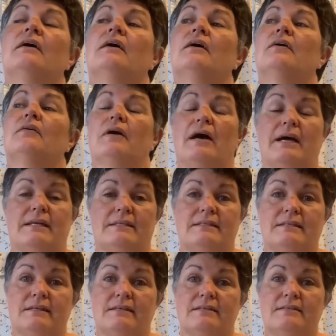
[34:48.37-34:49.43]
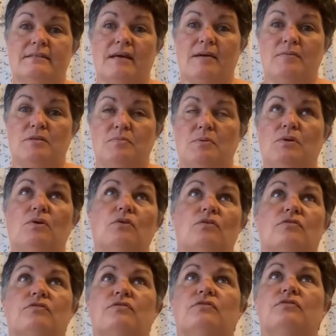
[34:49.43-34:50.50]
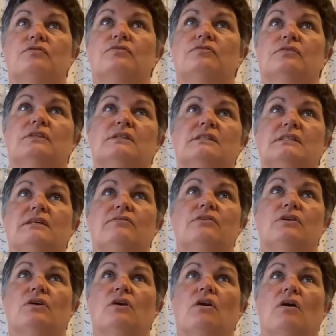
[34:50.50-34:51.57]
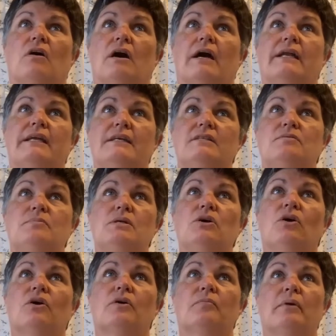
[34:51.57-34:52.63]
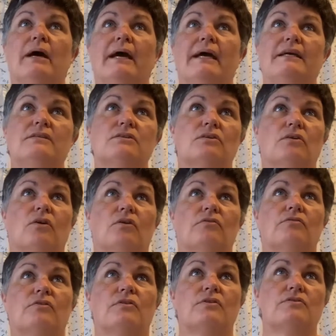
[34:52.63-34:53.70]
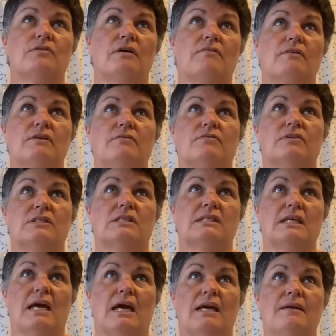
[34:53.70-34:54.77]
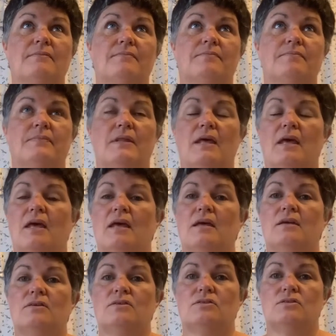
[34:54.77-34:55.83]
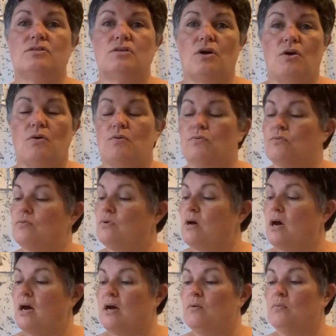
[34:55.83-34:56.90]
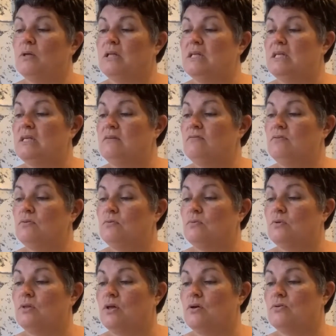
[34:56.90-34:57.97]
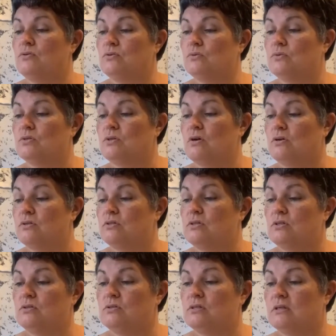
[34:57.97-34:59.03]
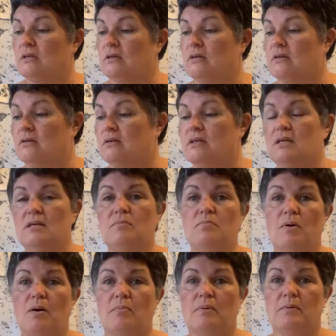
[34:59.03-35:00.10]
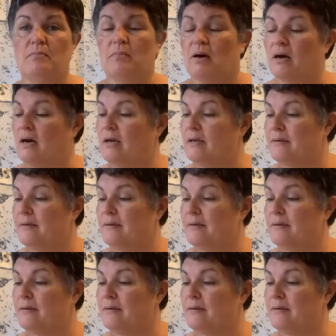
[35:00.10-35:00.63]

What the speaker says: Right, it's time to be off. It's 7 o'clock. I need to be gone by 8 o'clock for the traveling for today. So I will leave you with those thoughts, ask you to keep popping by,